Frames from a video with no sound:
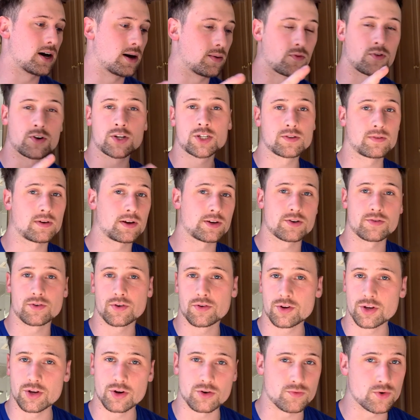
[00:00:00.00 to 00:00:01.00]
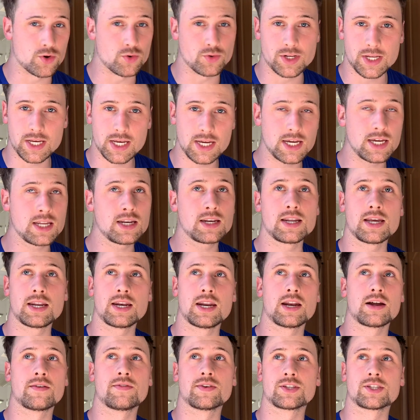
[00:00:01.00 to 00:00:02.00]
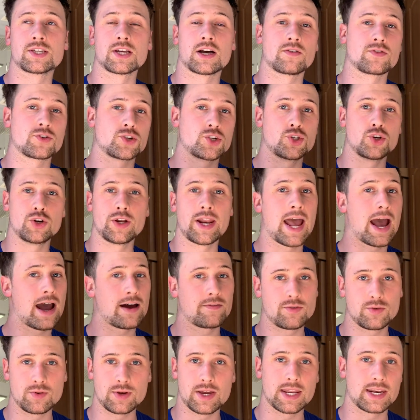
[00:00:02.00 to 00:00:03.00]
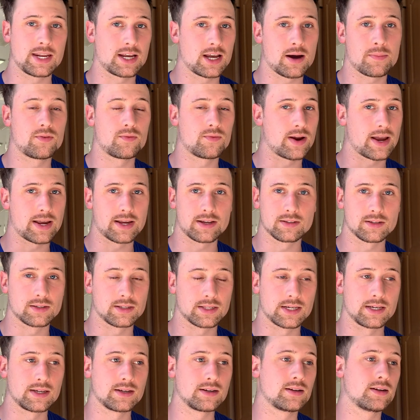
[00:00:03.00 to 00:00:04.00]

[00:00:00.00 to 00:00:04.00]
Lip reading: first of all, your routine in and of itself should have you getting up regularly.